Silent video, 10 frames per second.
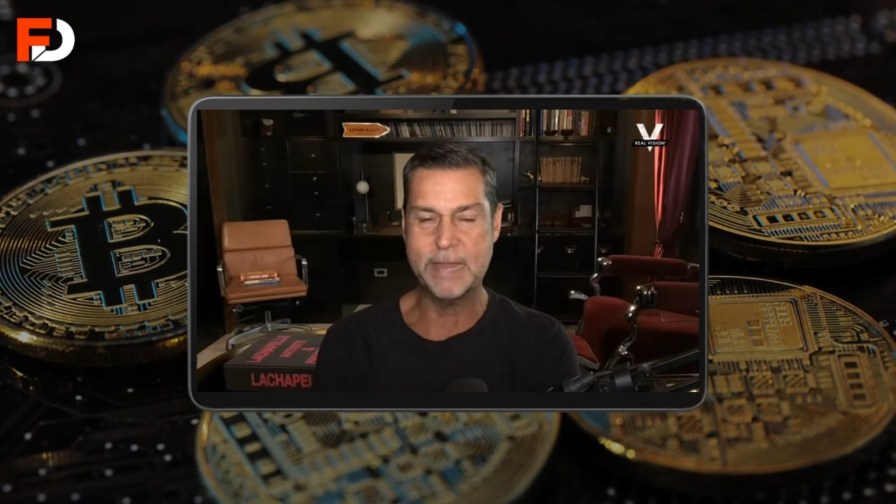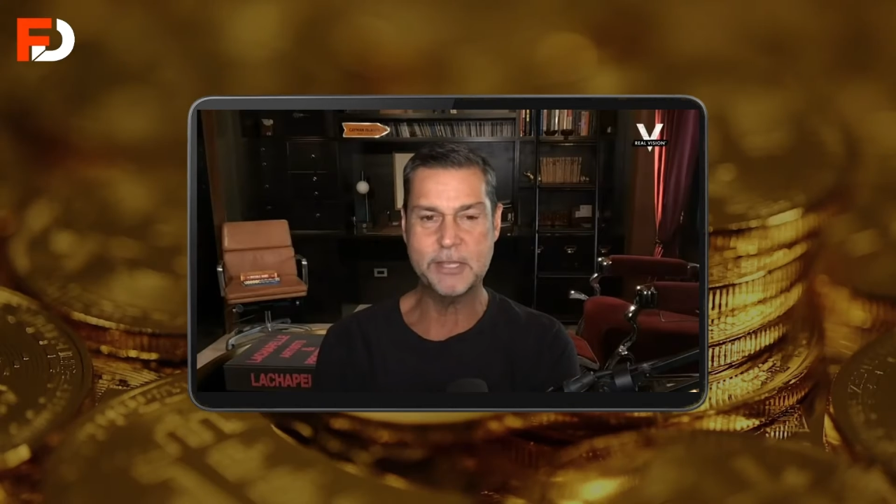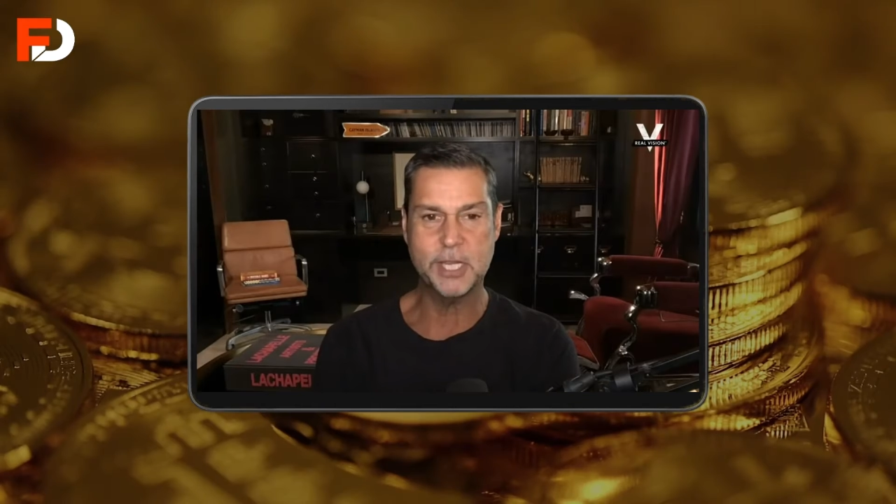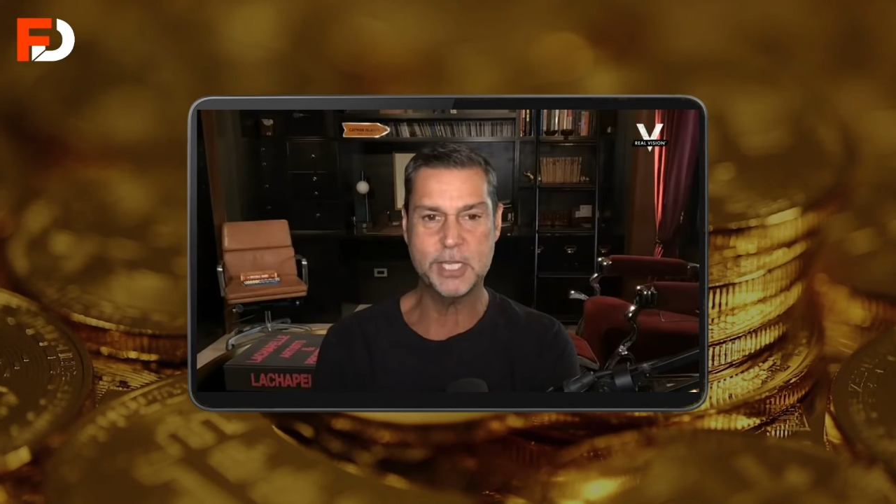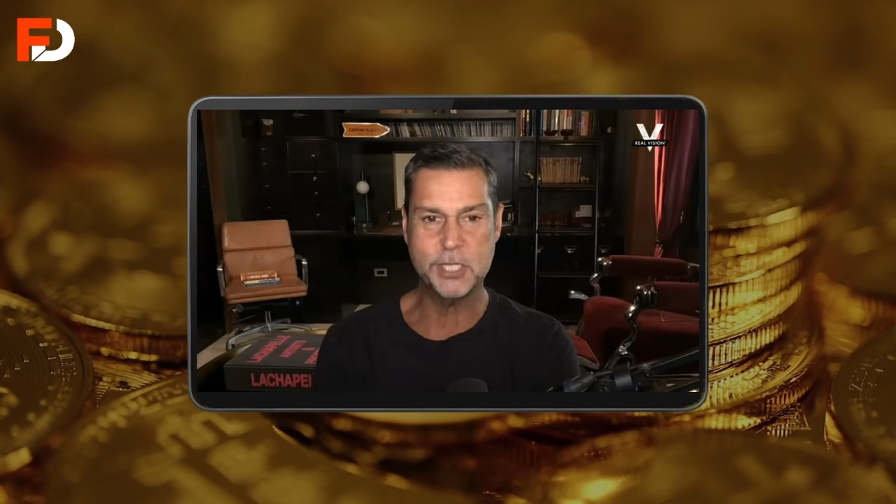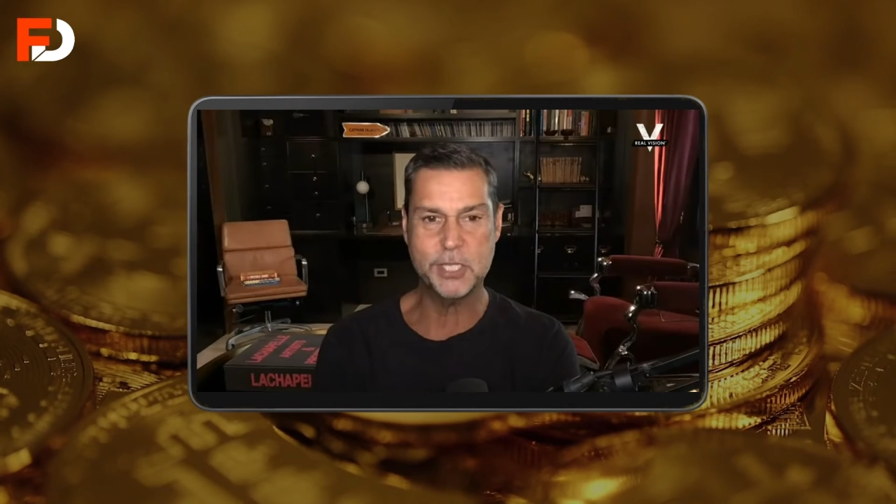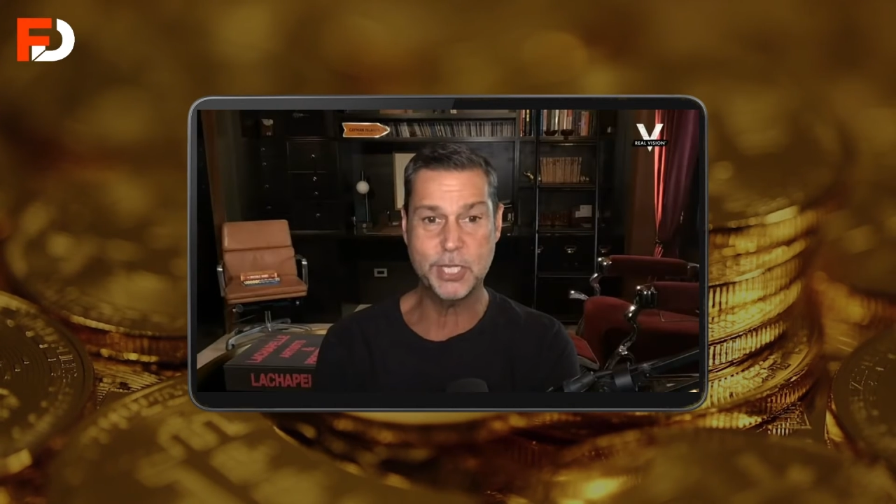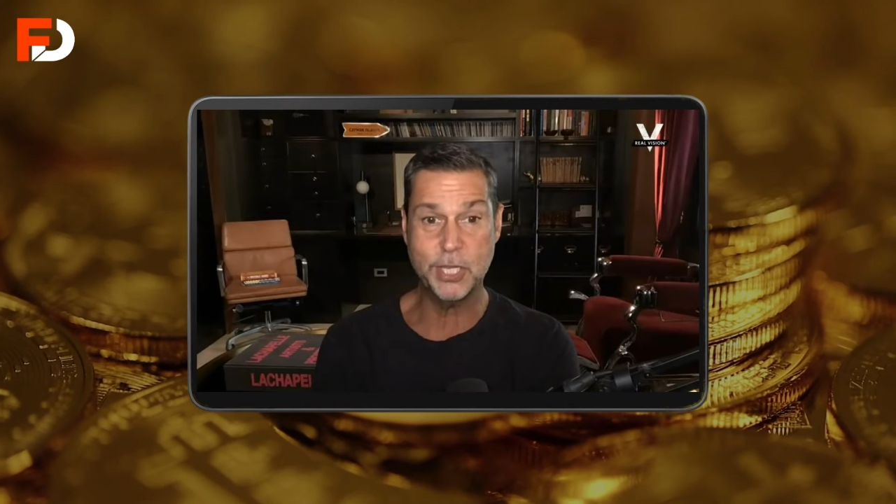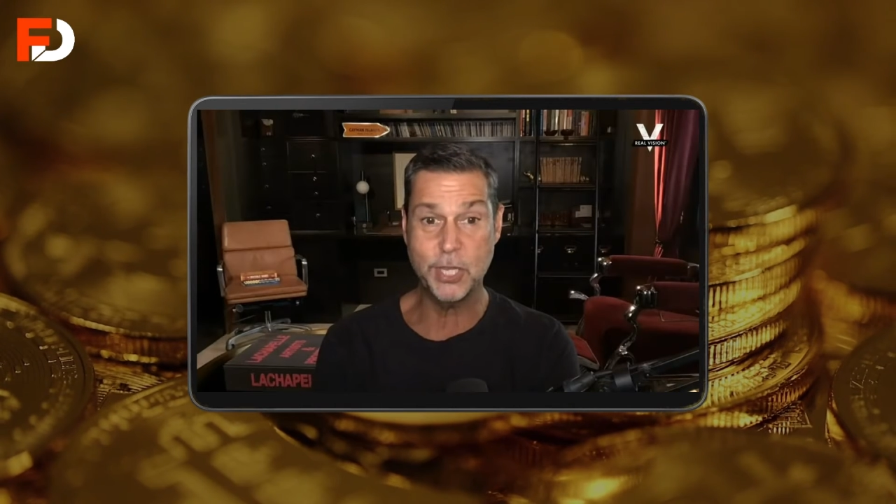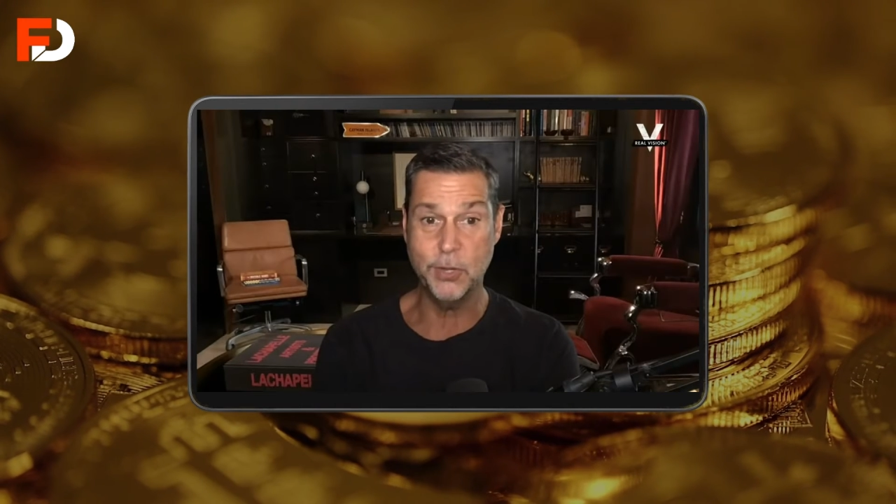downside
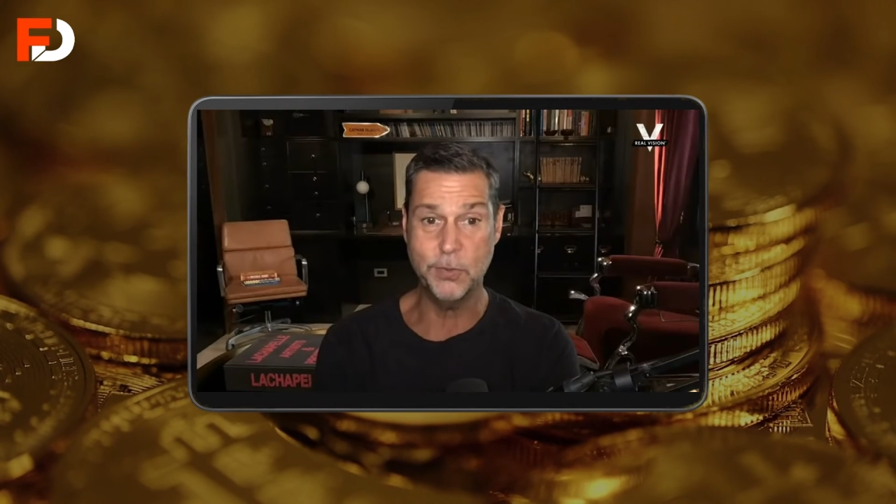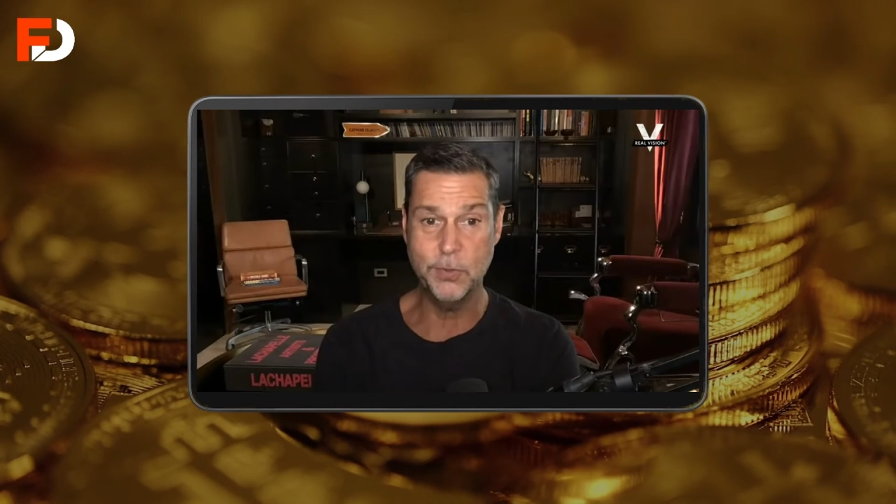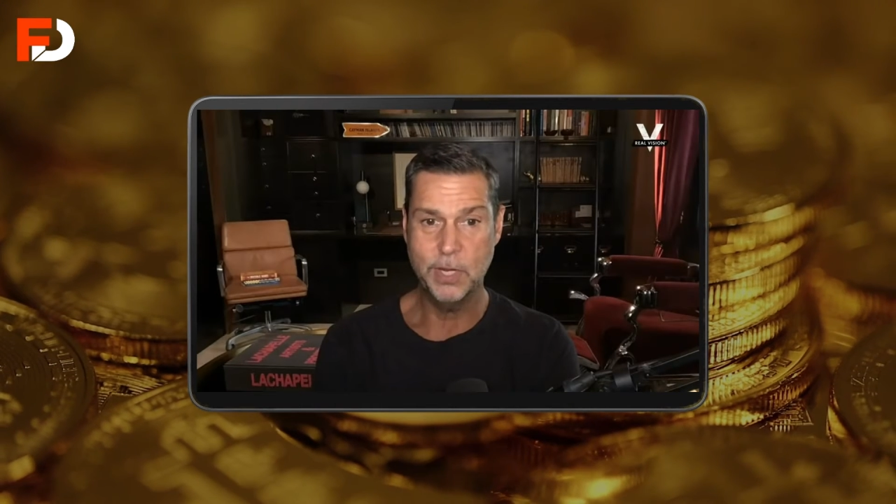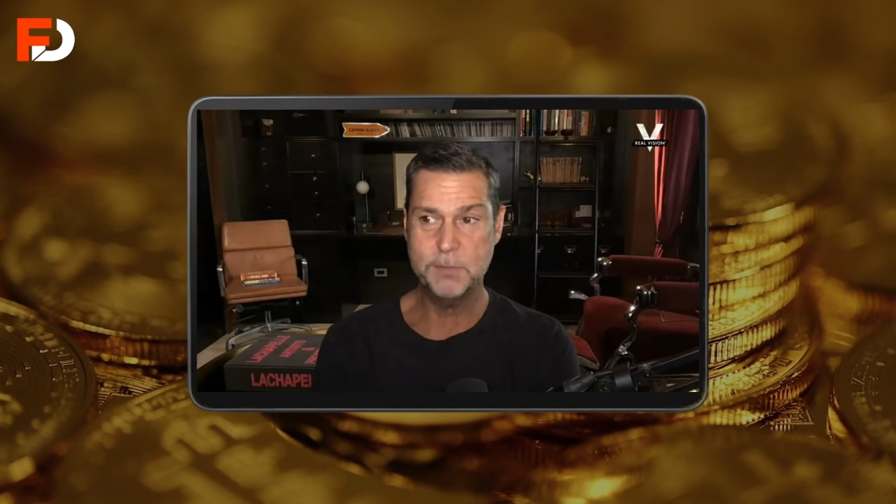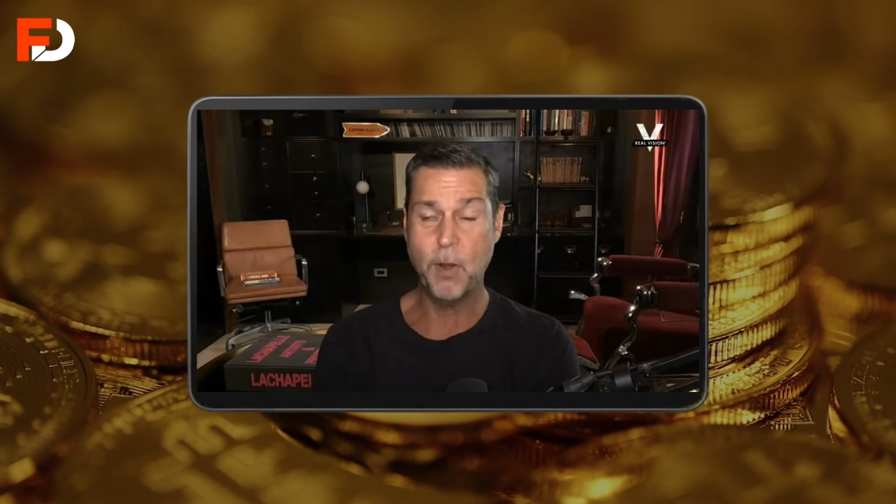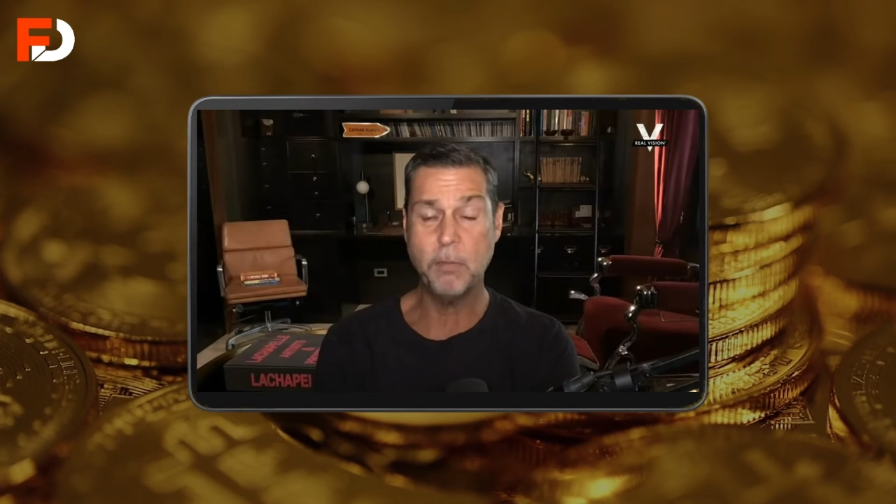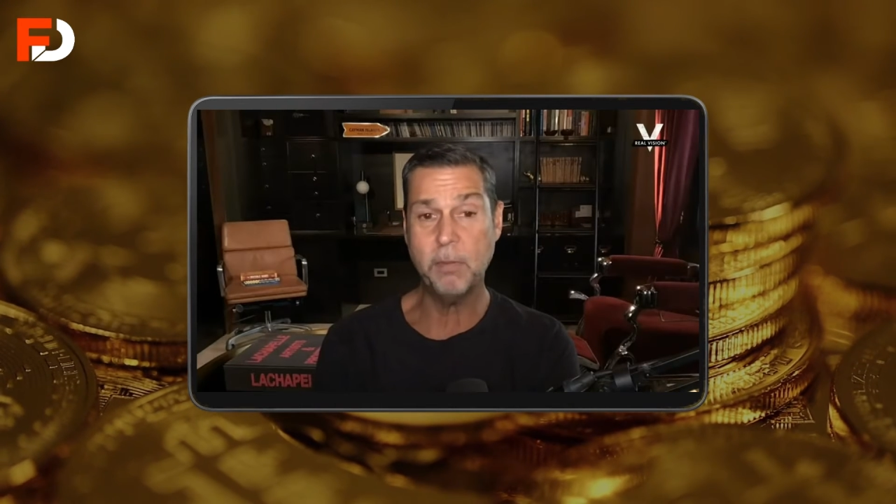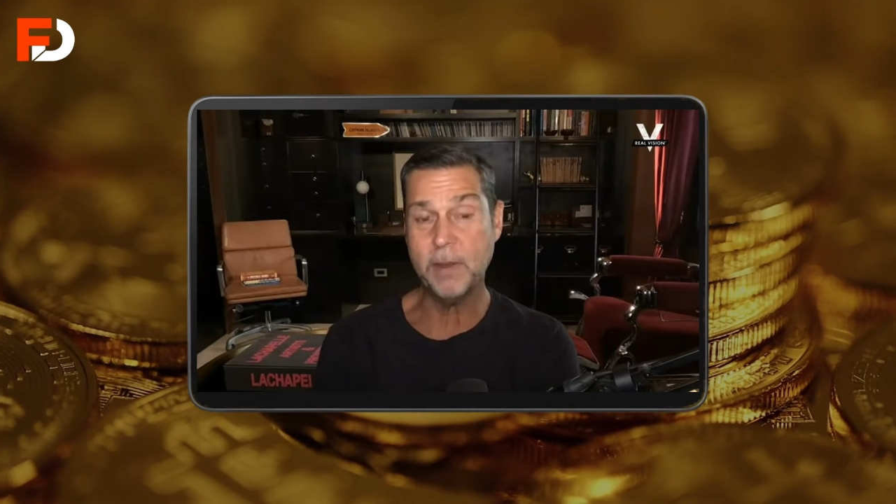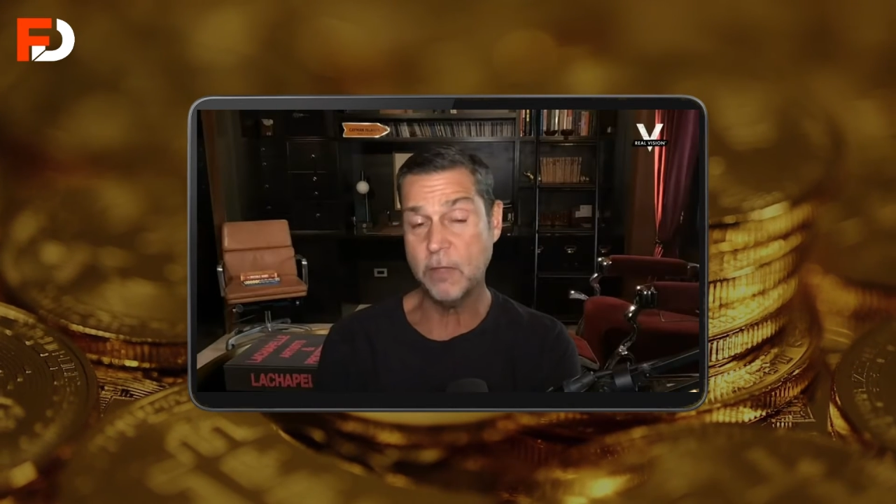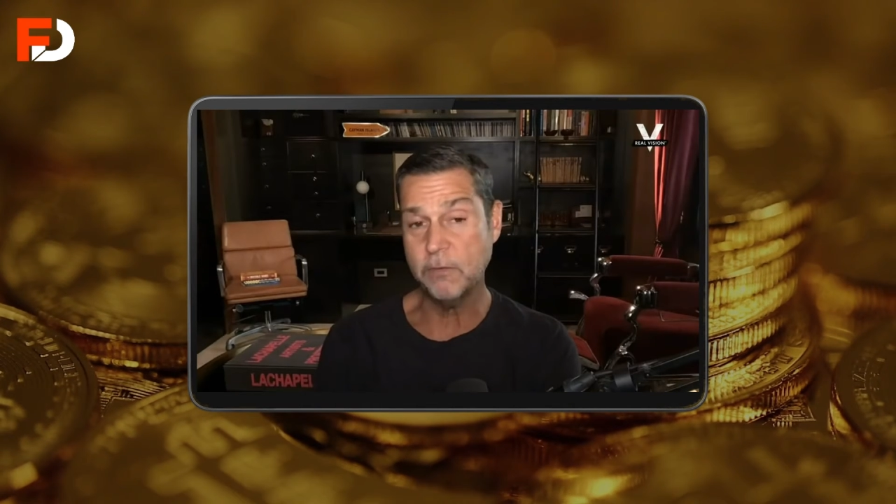skew is probably